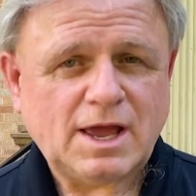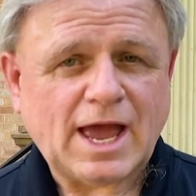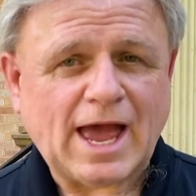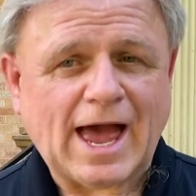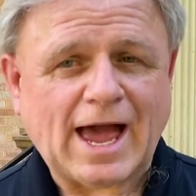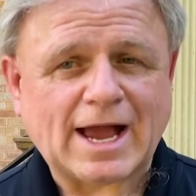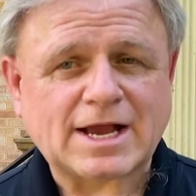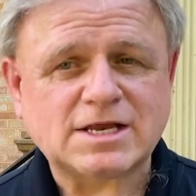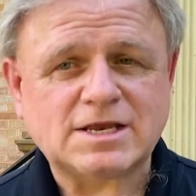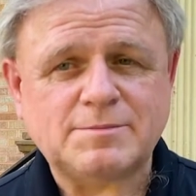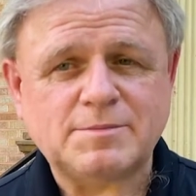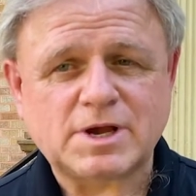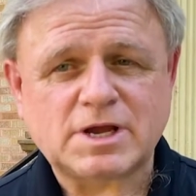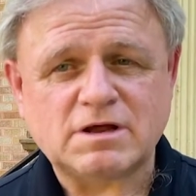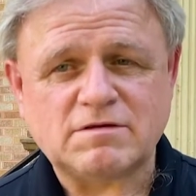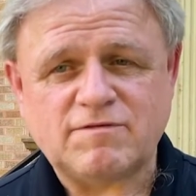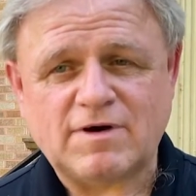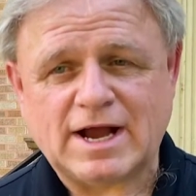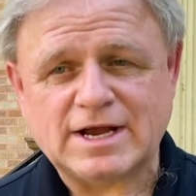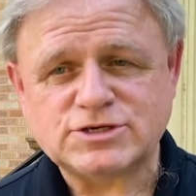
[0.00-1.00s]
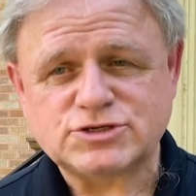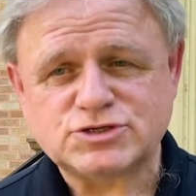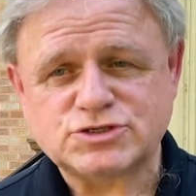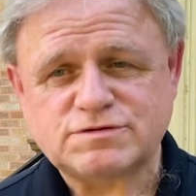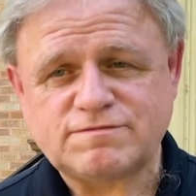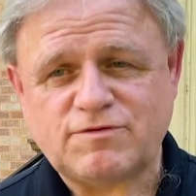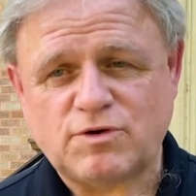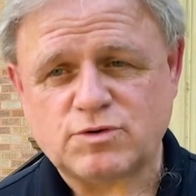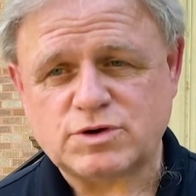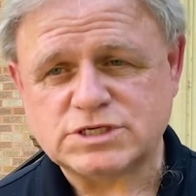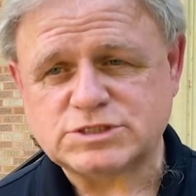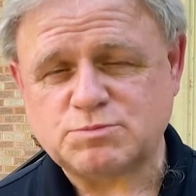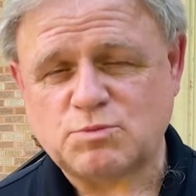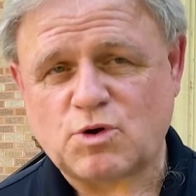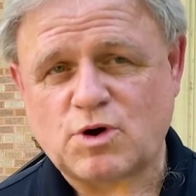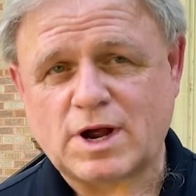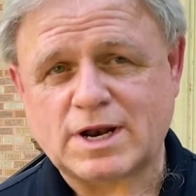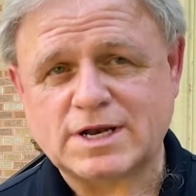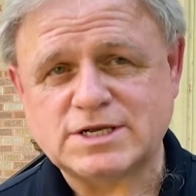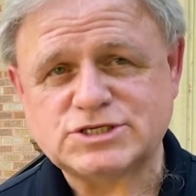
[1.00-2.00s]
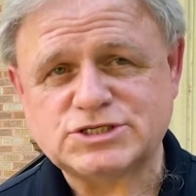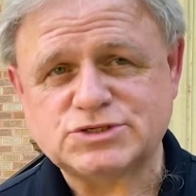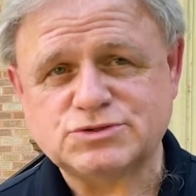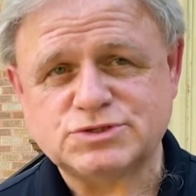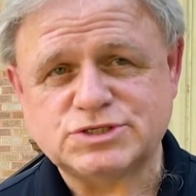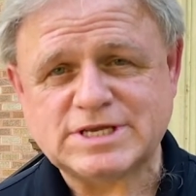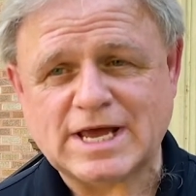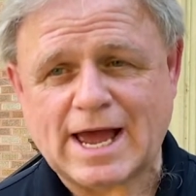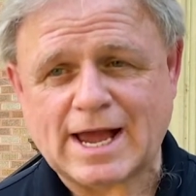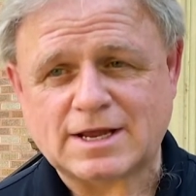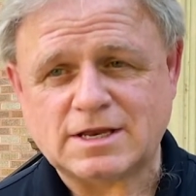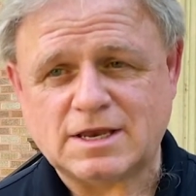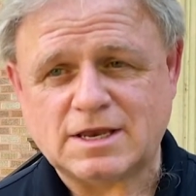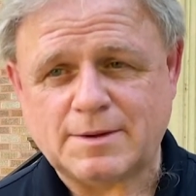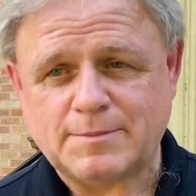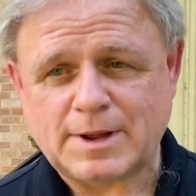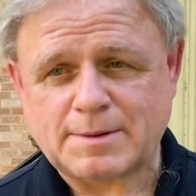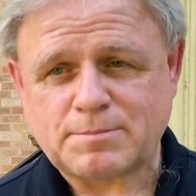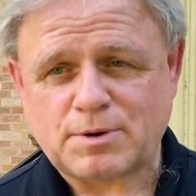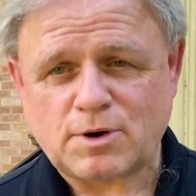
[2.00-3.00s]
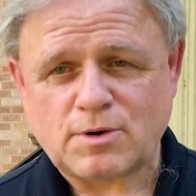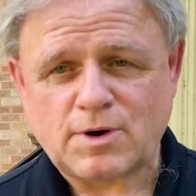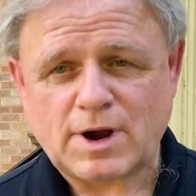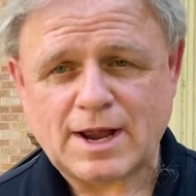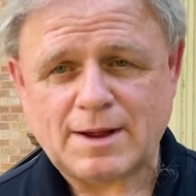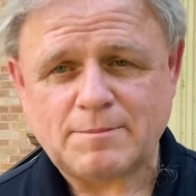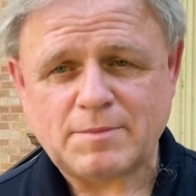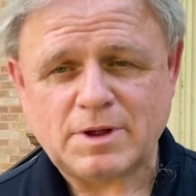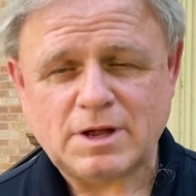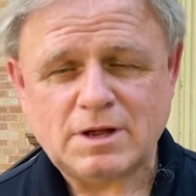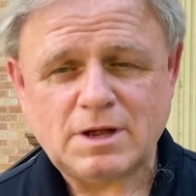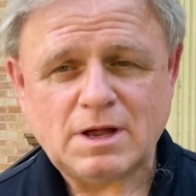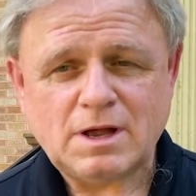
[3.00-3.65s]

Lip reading: Academic advisors focus more on a student's academic program,